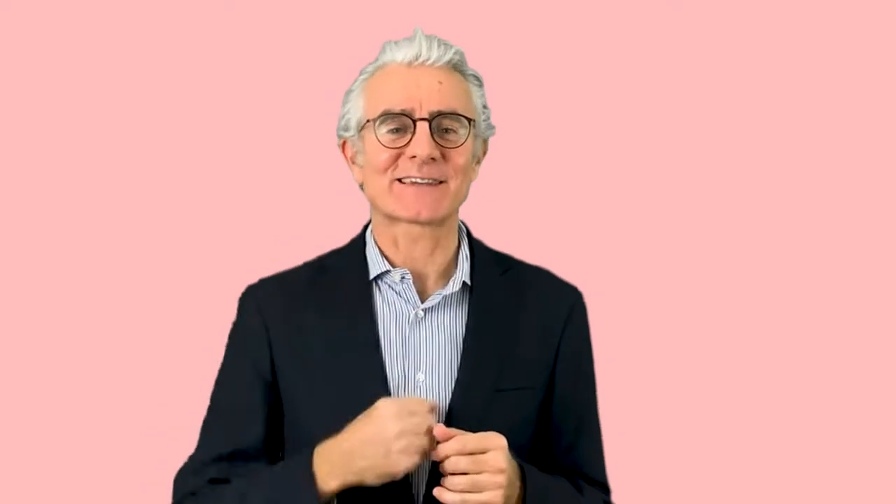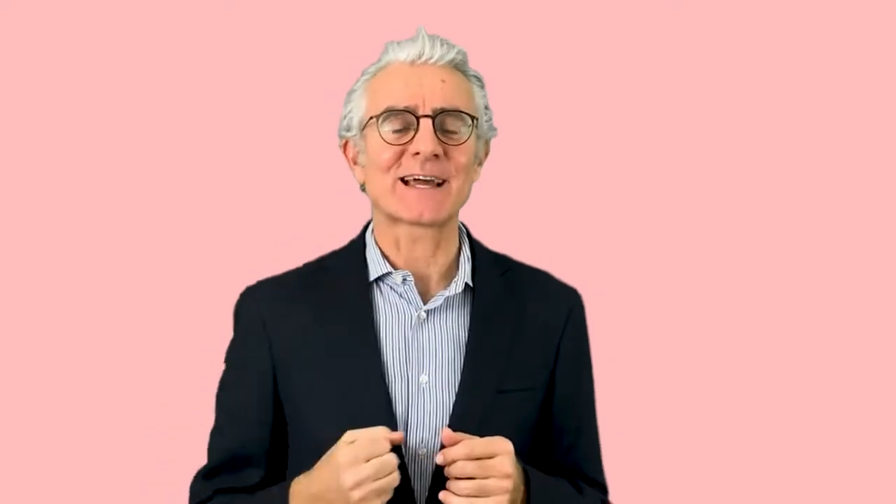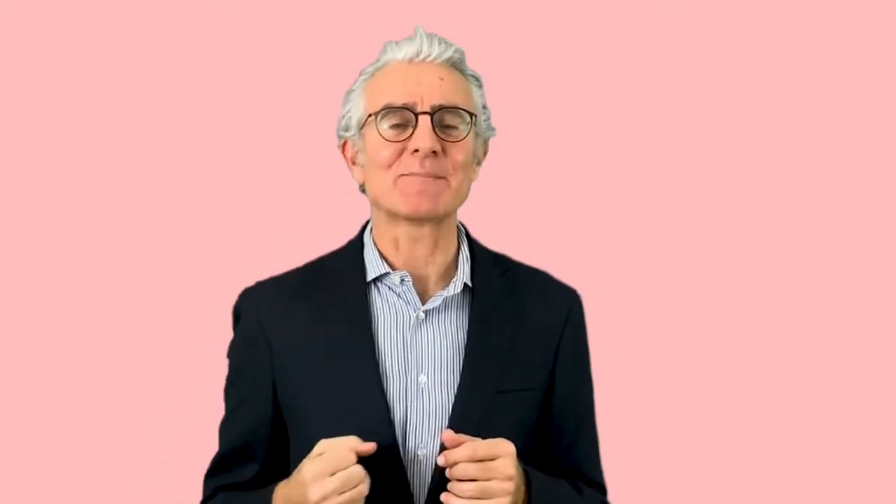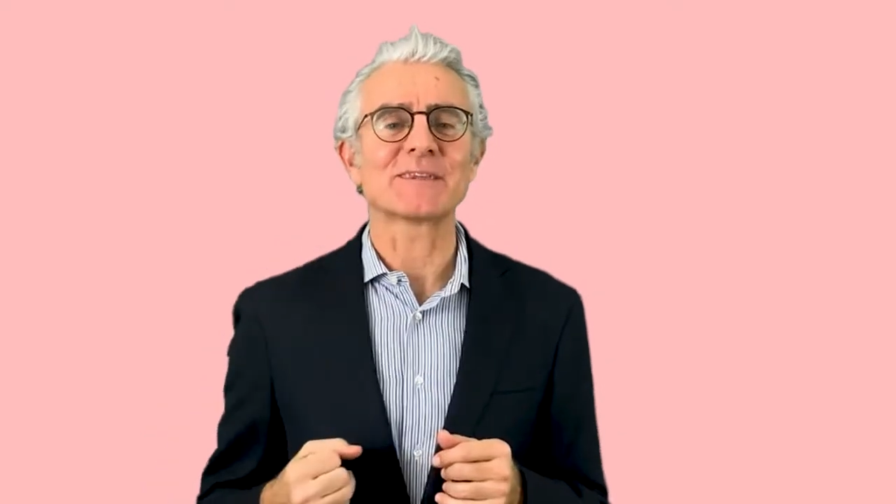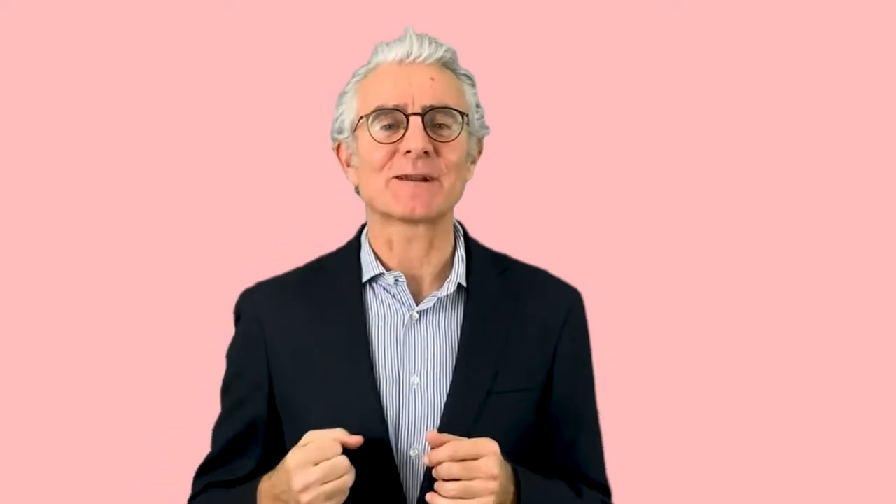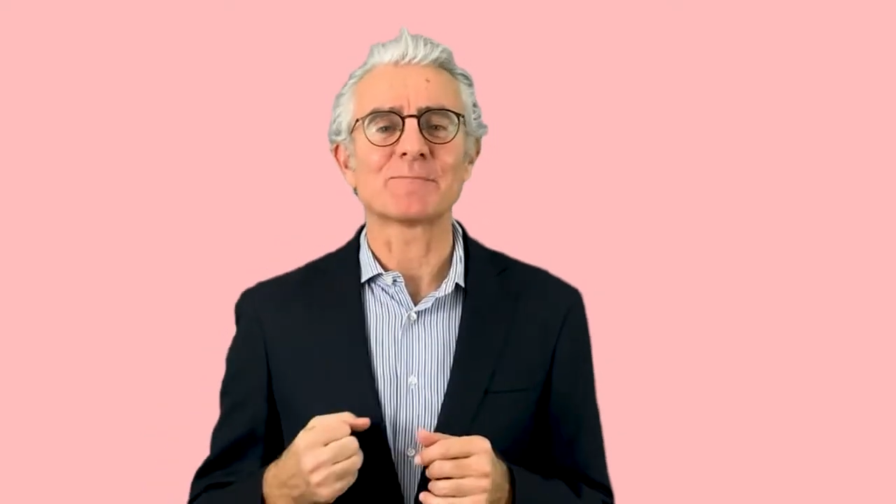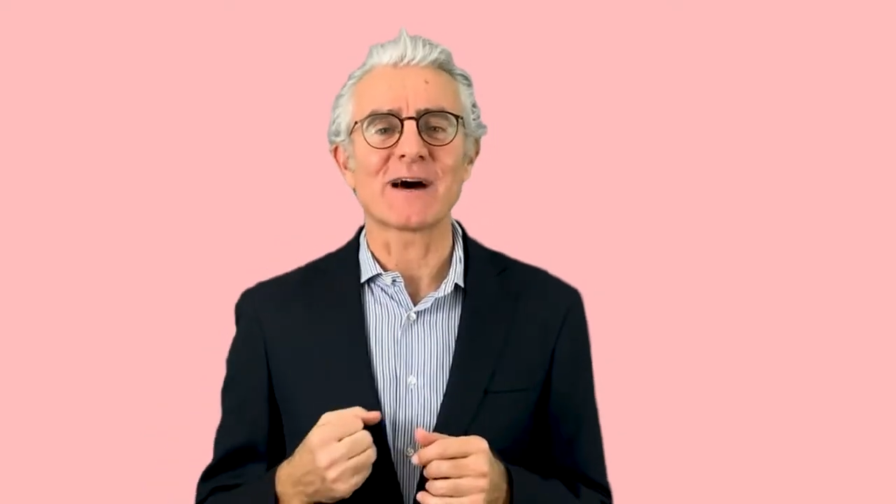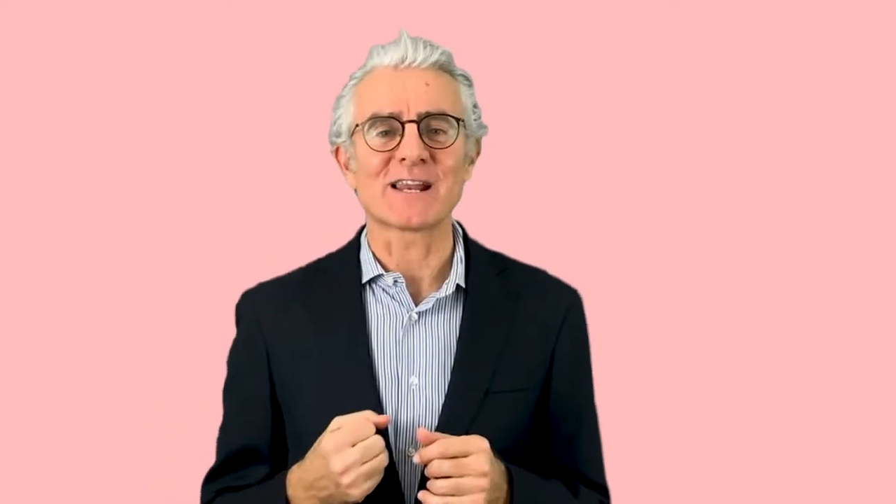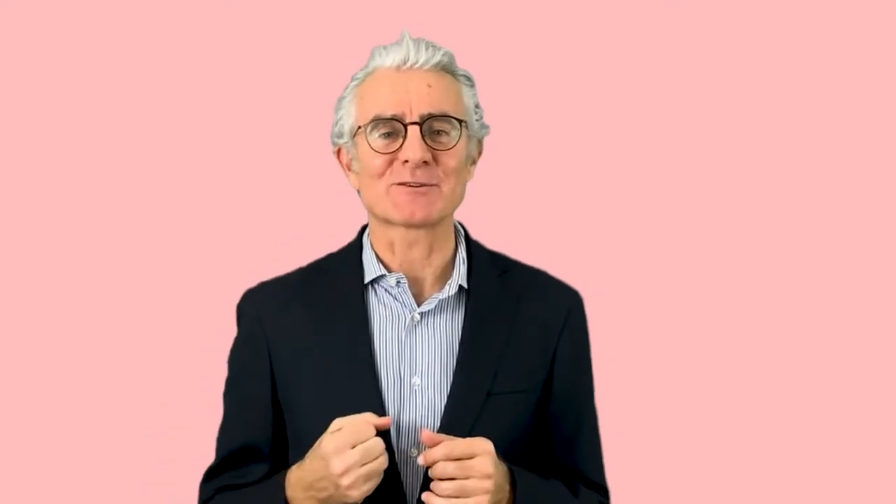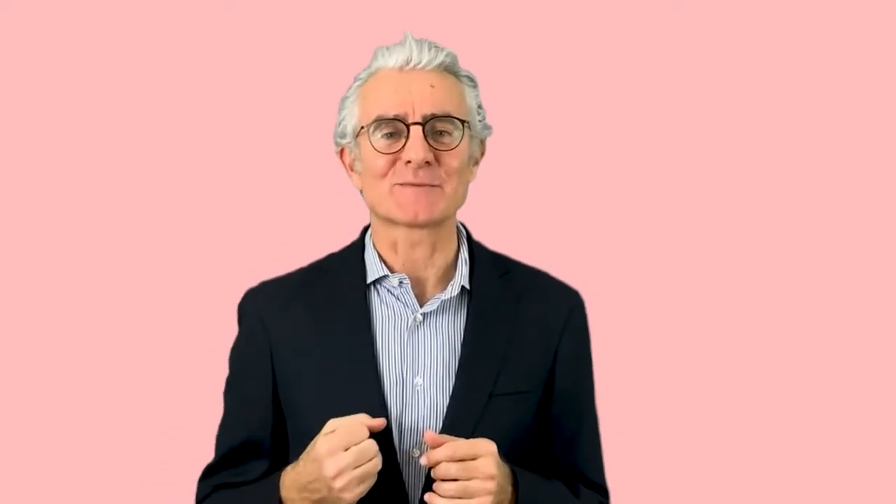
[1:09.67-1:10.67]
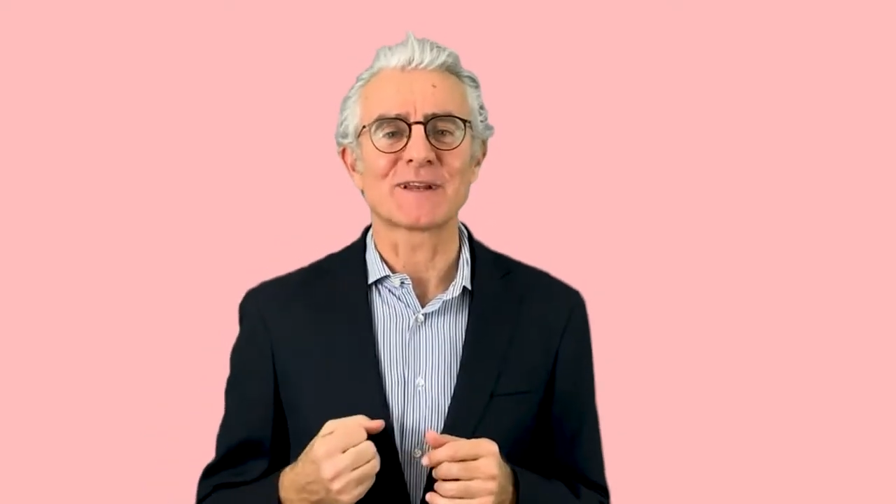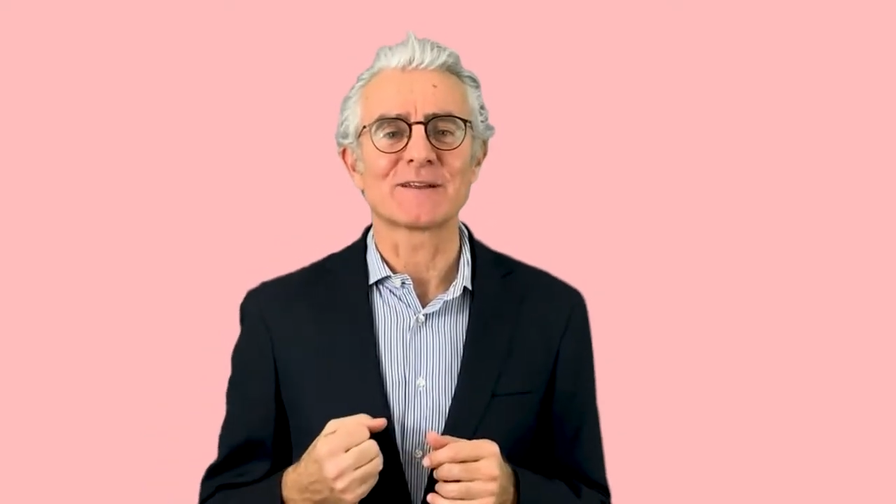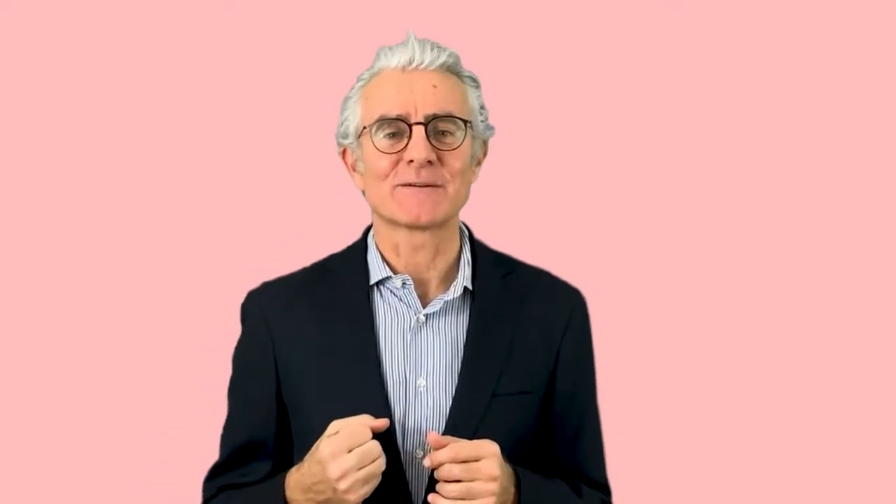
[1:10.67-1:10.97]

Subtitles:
capital punishment.